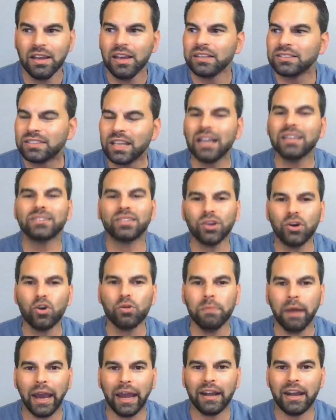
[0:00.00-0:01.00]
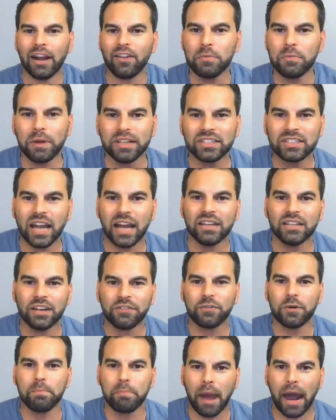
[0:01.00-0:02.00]
Says who, man? Everybody's got
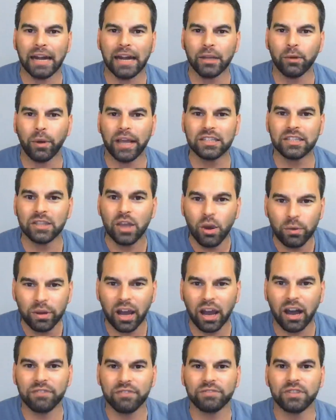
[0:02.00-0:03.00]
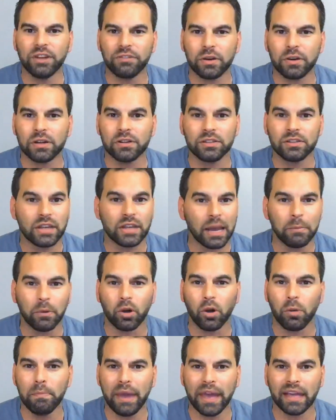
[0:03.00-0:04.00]
different body weights. We all have different
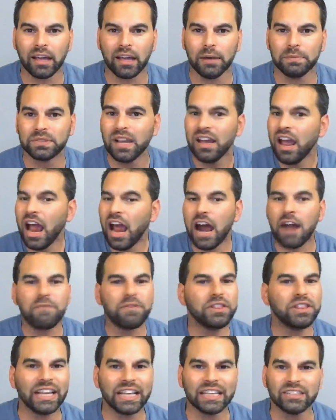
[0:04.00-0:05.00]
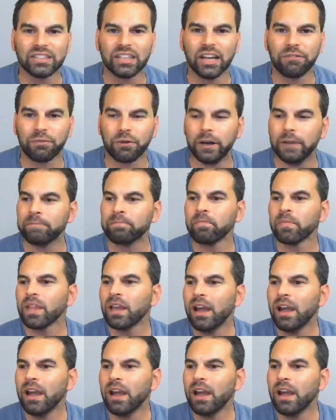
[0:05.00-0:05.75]
chemical makeups. Everything is different.